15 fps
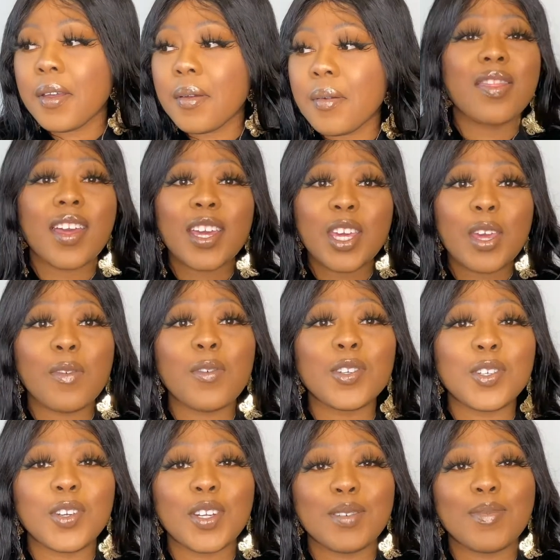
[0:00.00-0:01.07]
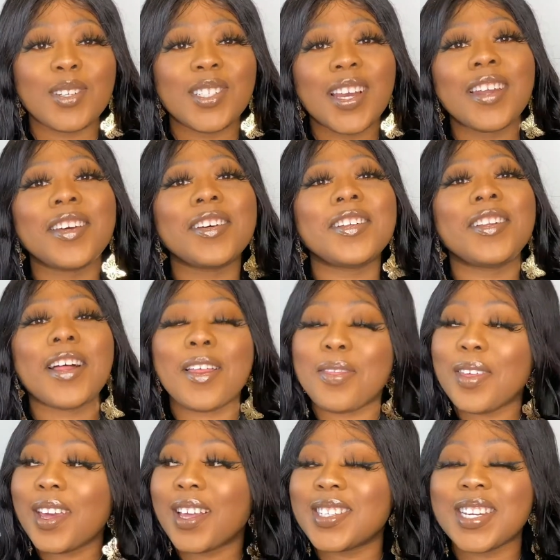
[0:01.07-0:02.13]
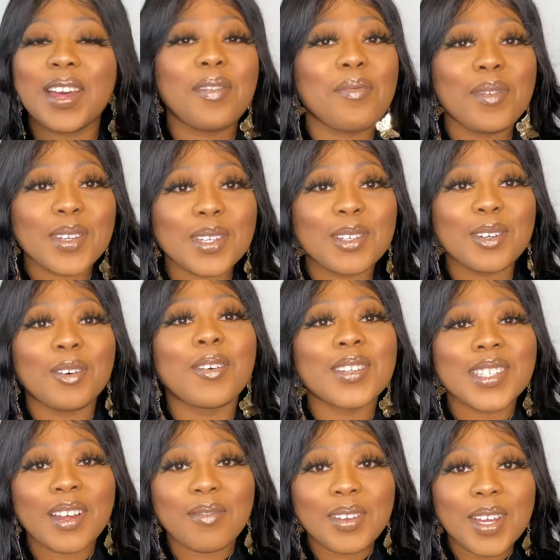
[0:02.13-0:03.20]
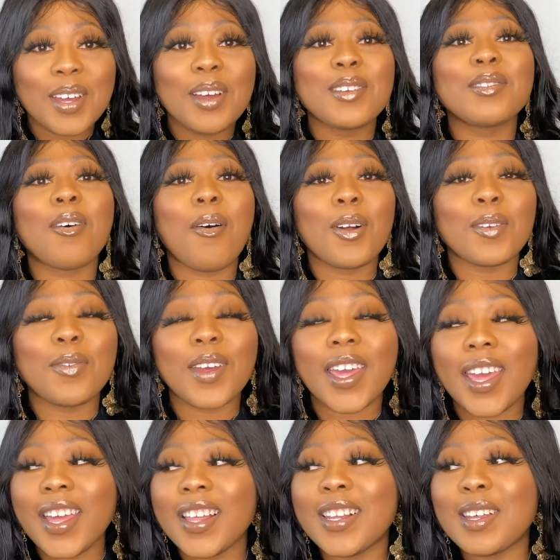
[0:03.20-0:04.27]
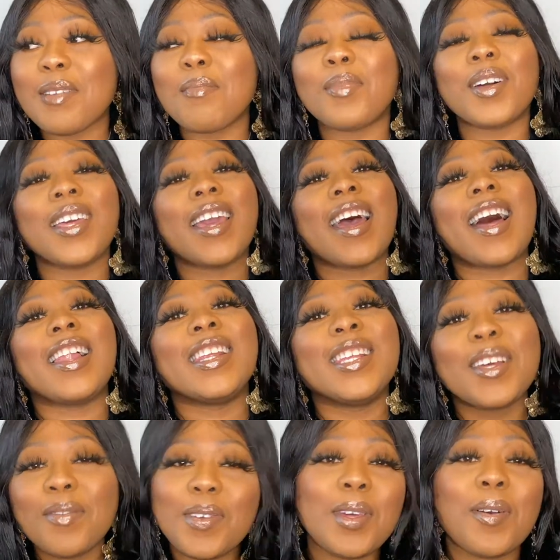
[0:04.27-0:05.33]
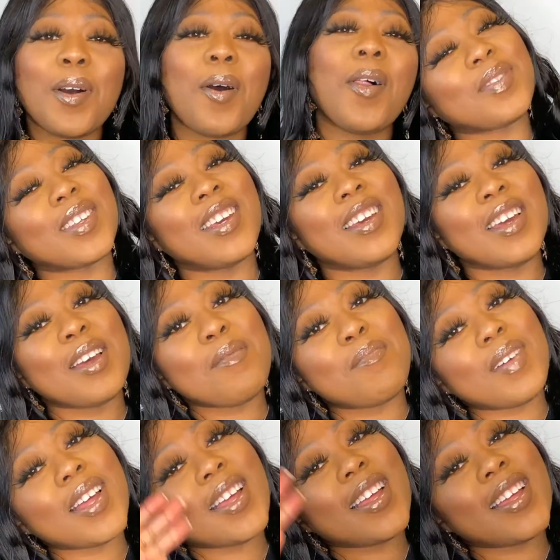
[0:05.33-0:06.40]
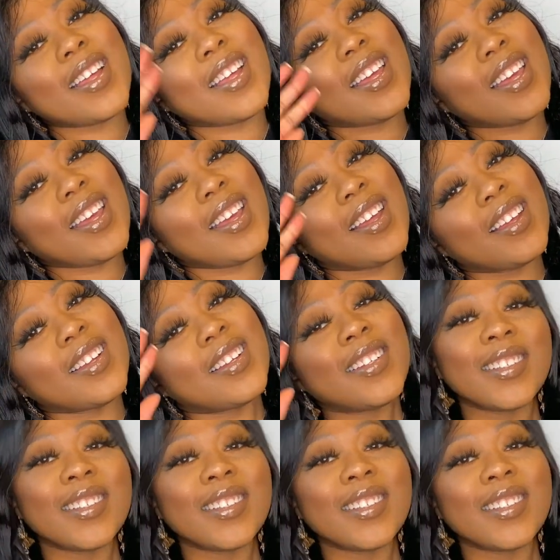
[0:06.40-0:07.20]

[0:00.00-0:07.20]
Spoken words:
Thank you for tuning into my channel. I think it's time for me to go because I'm talked for England. But yeah, I love you all. Bye.